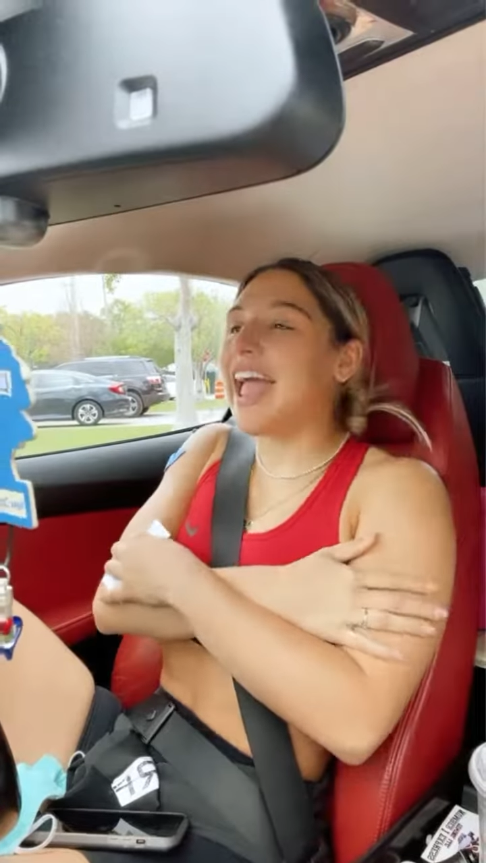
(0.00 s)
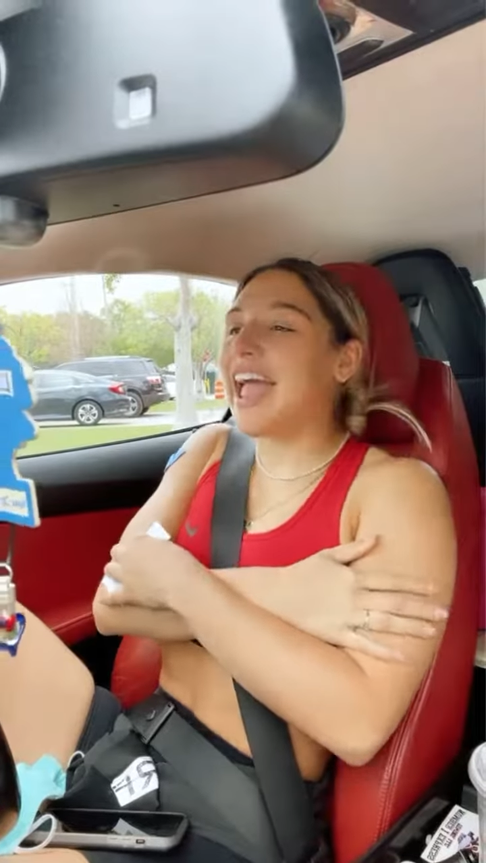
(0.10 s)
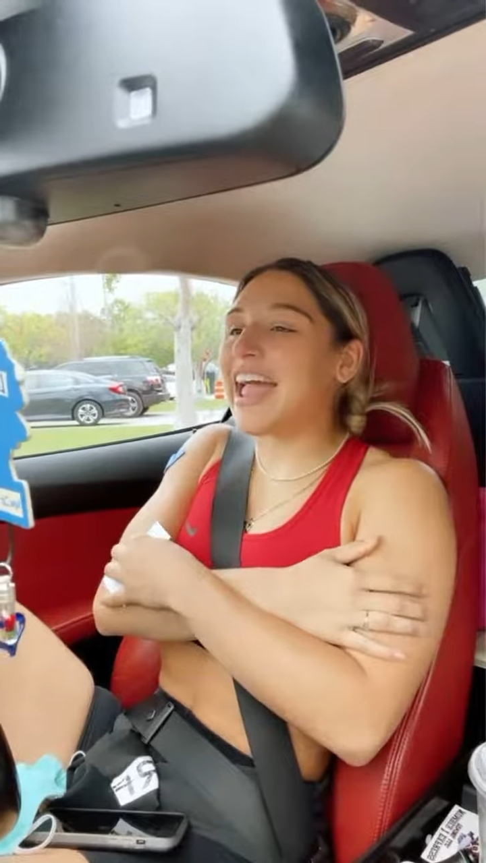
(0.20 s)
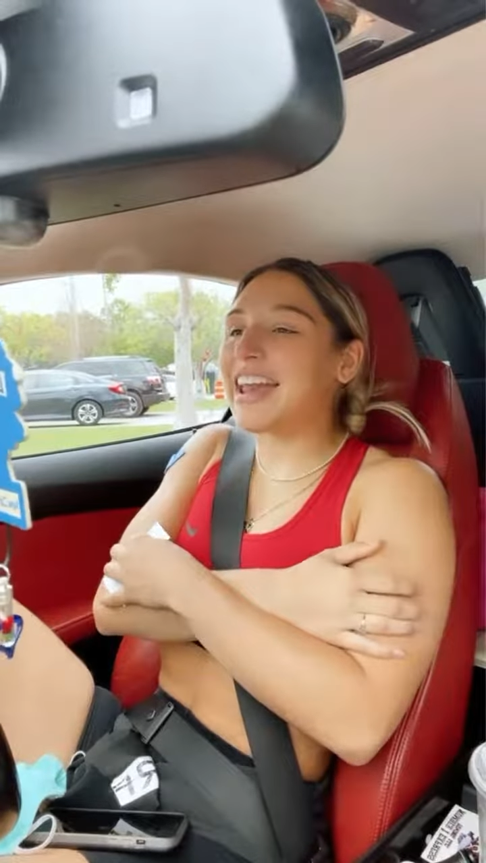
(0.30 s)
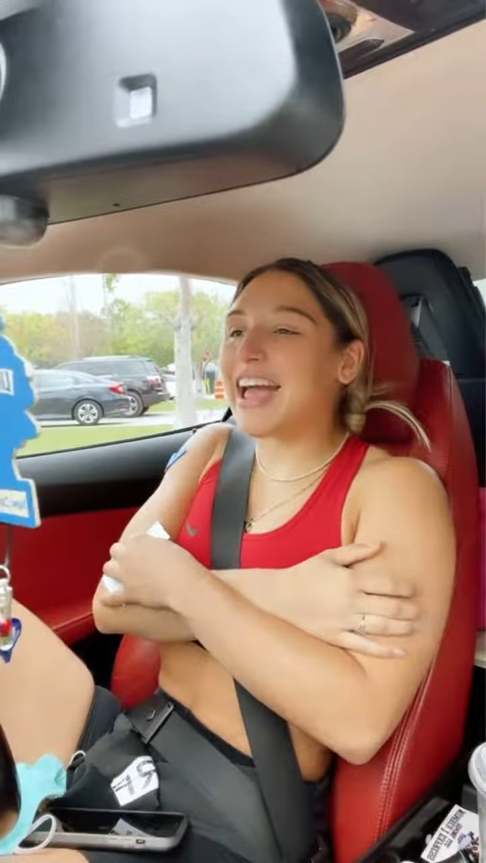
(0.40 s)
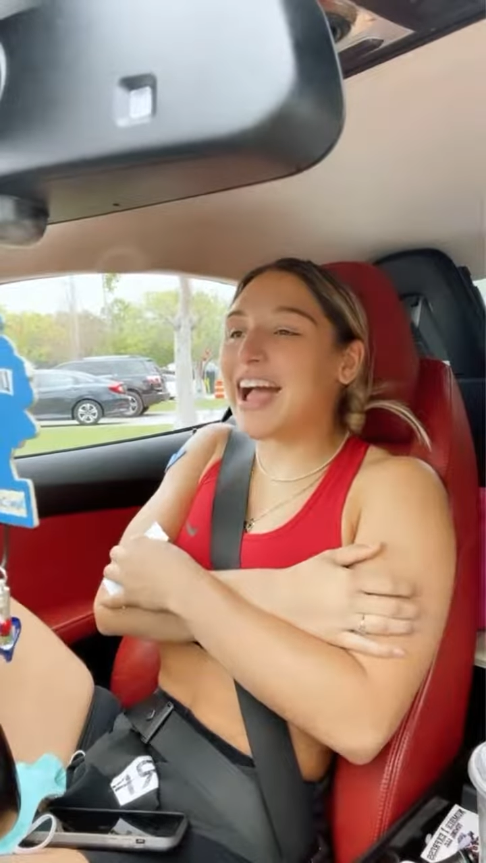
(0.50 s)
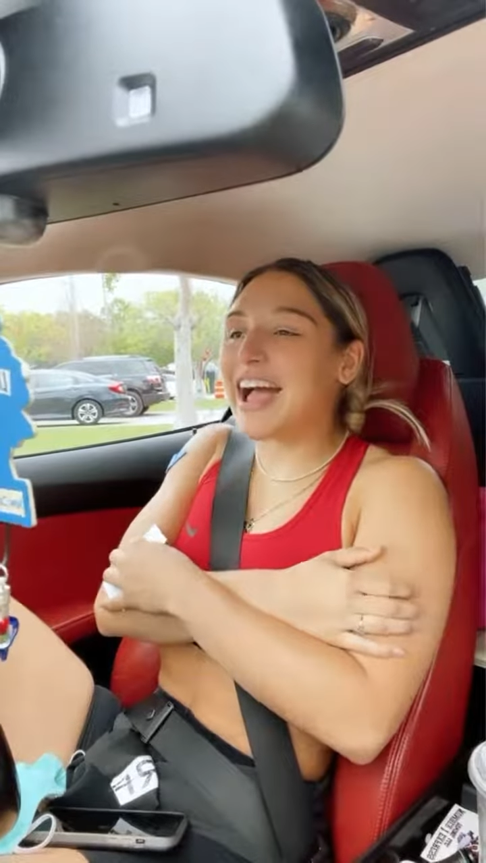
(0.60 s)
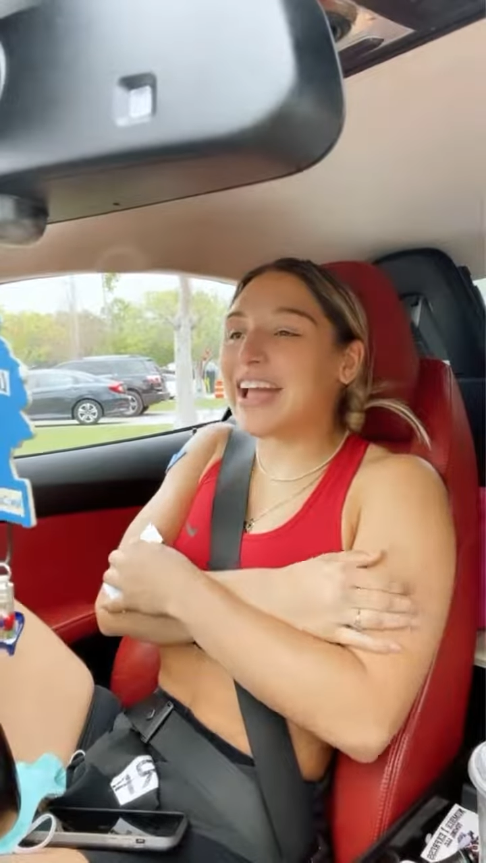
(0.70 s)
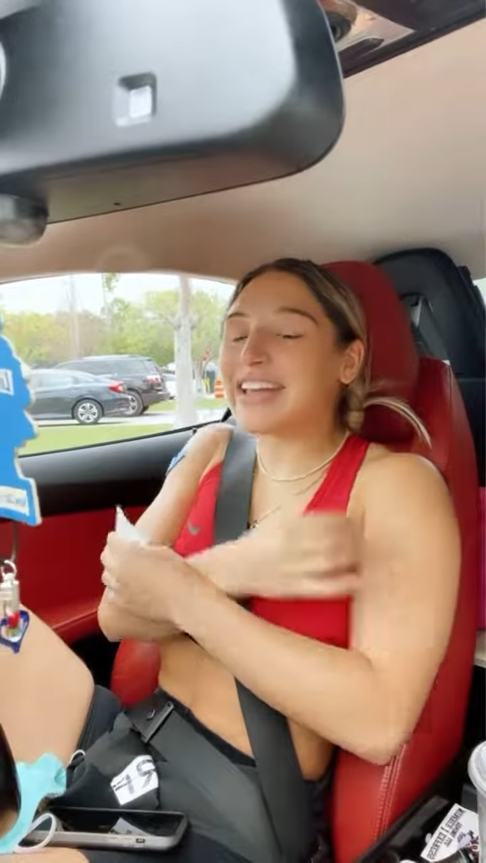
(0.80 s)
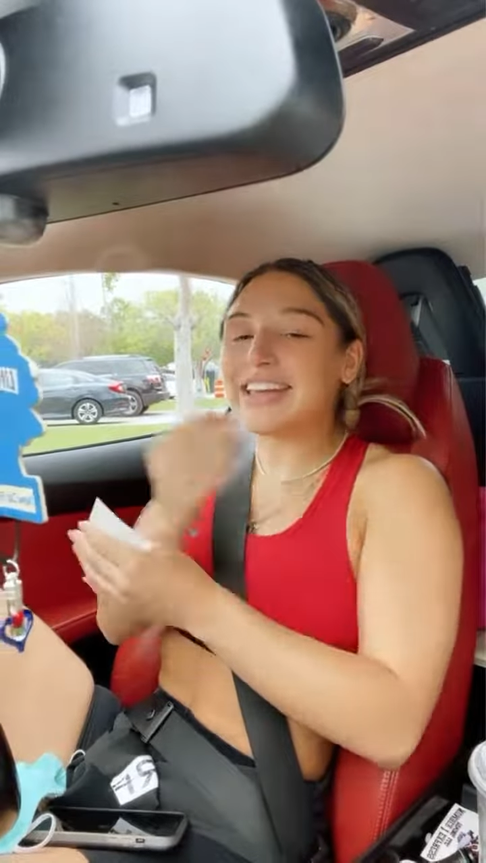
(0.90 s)
and
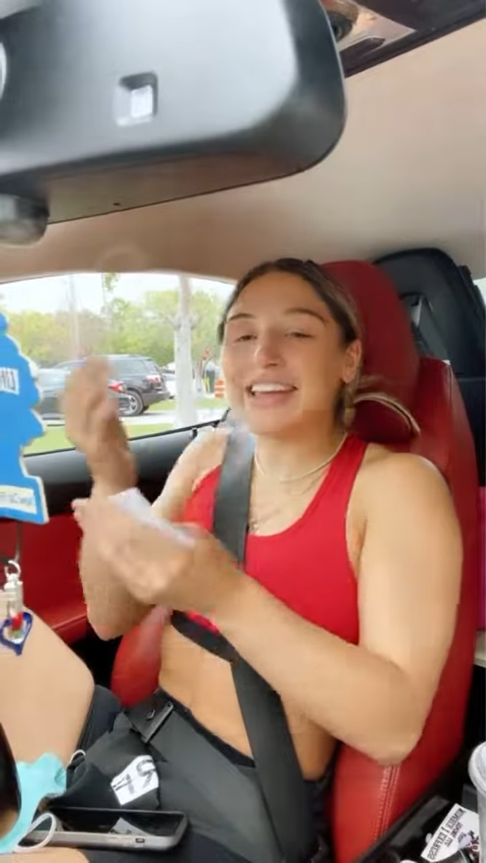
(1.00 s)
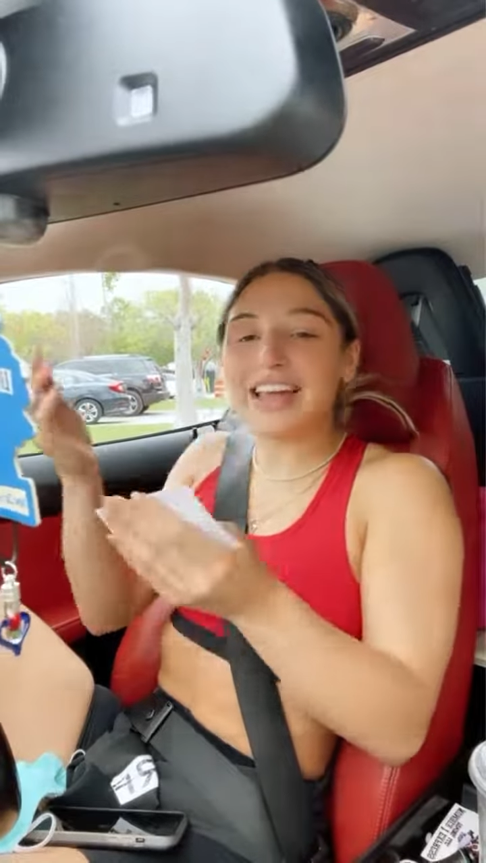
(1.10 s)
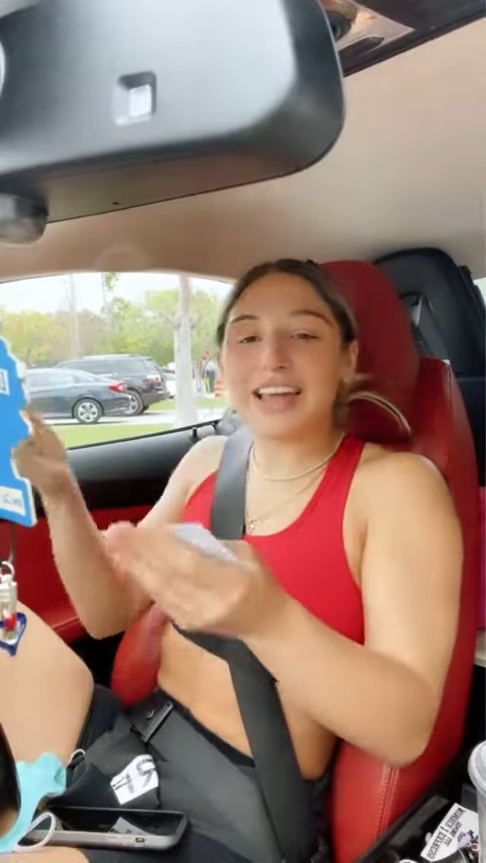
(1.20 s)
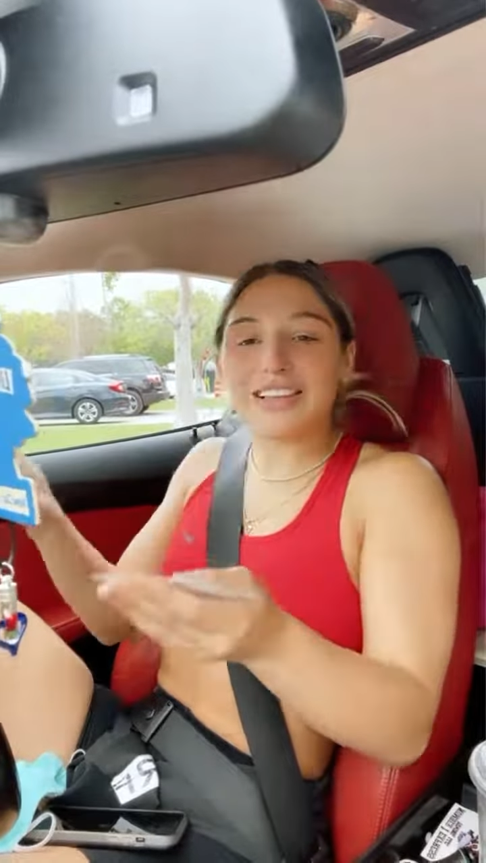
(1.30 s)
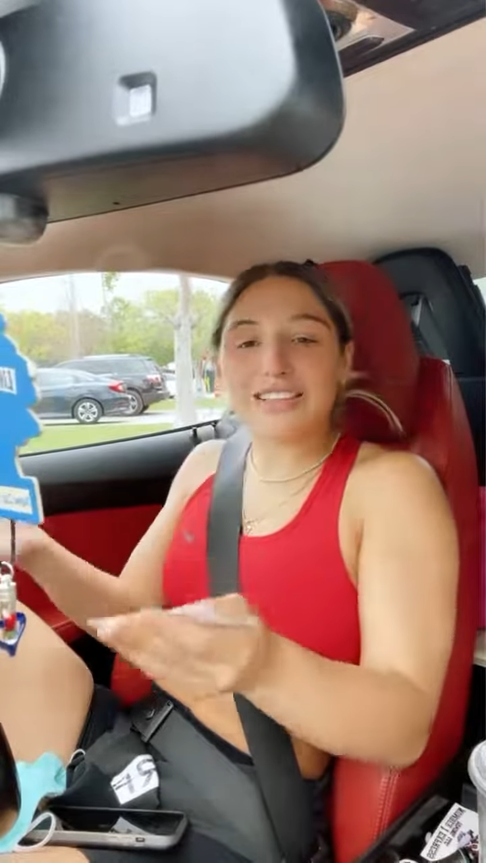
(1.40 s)
I can